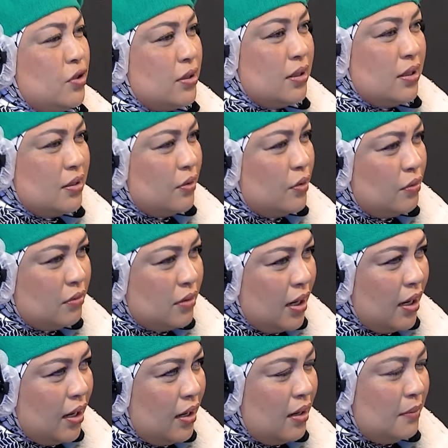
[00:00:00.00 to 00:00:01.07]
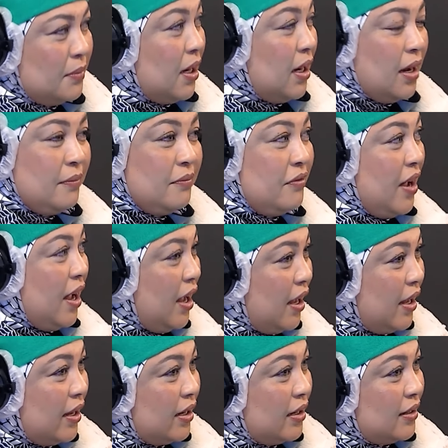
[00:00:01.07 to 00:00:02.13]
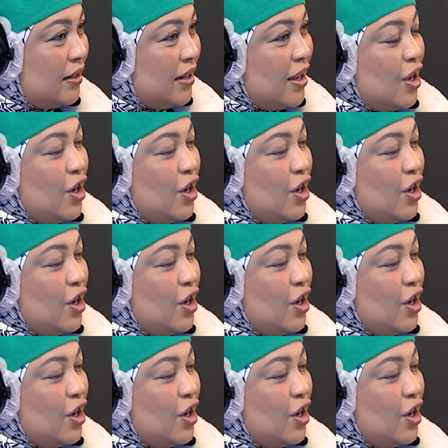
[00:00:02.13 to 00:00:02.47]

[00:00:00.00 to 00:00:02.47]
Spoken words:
she says, are you okay? I'm like, I'm fine.